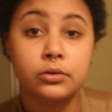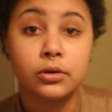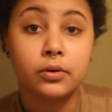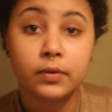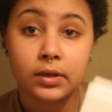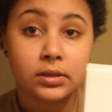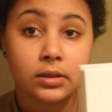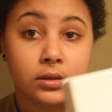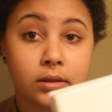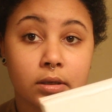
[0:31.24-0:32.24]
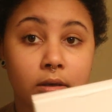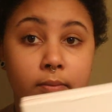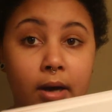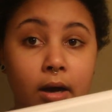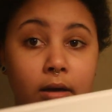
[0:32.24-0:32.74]
So this is the
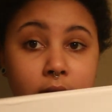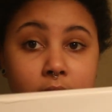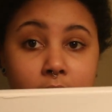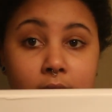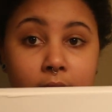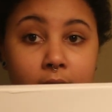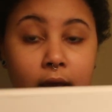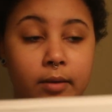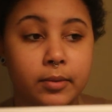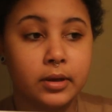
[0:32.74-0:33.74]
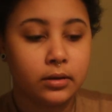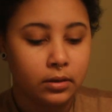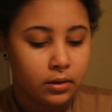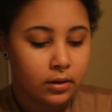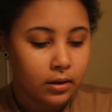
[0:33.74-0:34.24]
box that it came
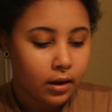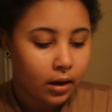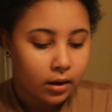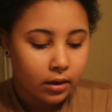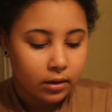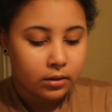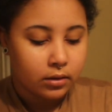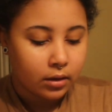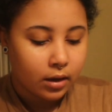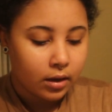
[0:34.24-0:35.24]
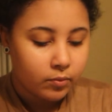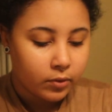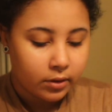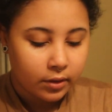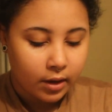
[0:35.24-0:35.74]
in and it came
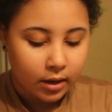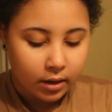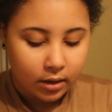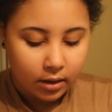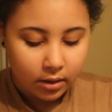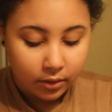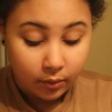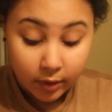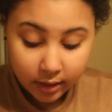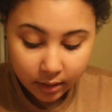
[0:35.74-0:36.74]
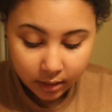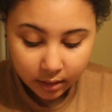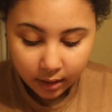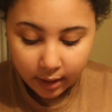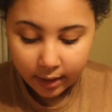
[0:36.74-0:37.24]
with a the wig,
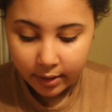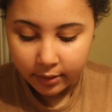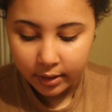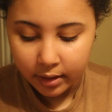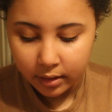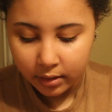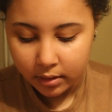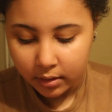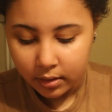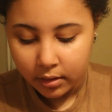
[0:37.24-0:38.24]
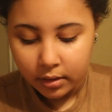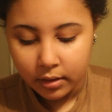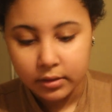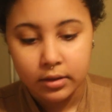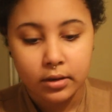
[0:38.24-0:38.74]
a hairnet,
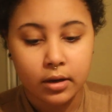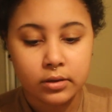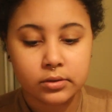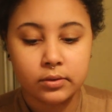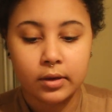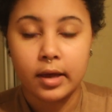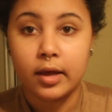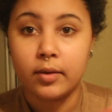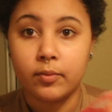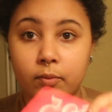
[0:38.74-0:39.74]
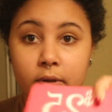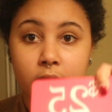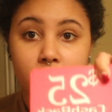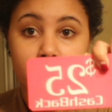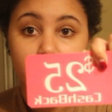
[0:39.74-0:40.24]
and then it also came
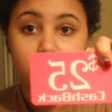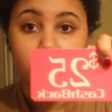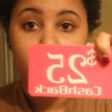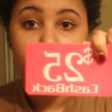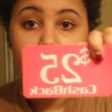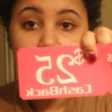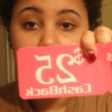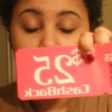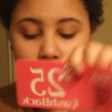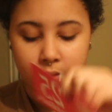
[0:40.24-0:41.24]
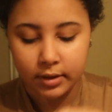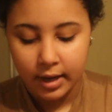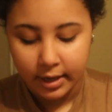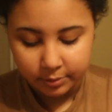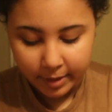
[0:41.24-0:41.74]
with this $25
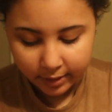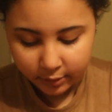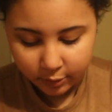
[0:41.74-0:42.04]
cashback